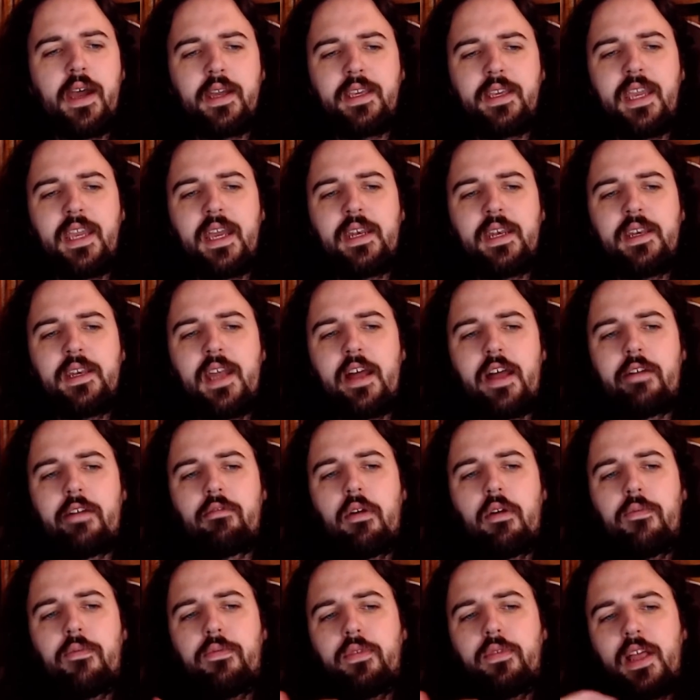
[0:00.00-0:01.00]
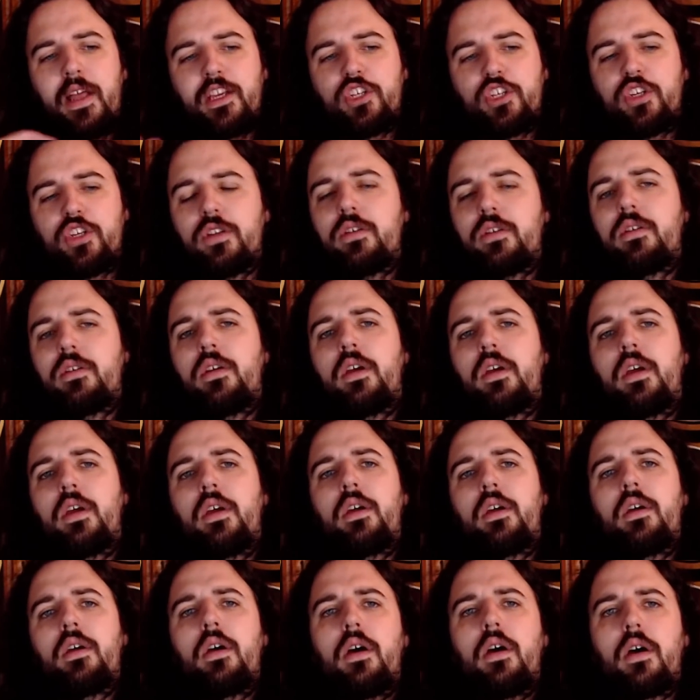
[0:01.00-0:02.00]
Again, not a reflection
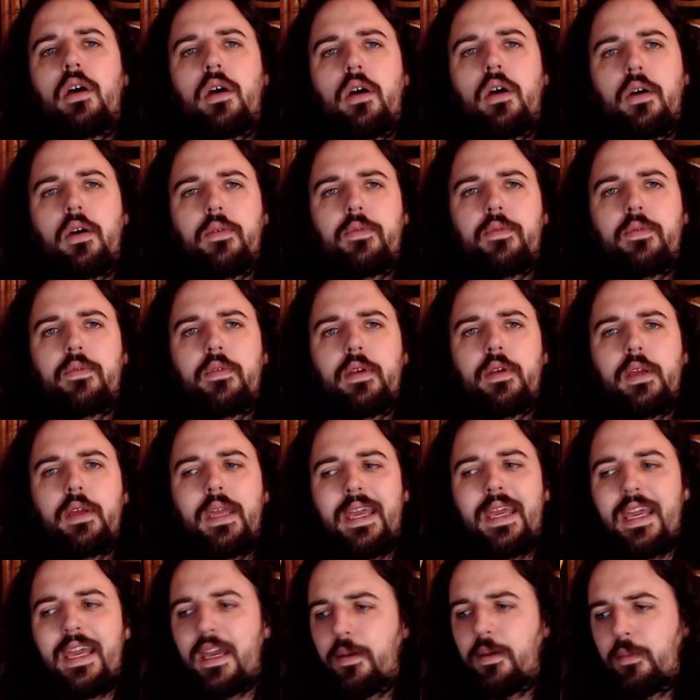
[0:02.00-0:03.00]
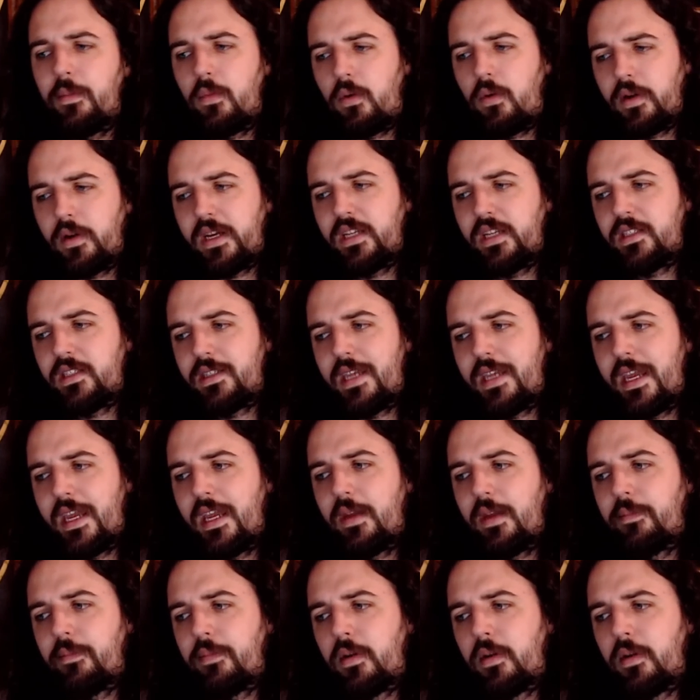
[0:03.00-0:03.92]
of him or his game,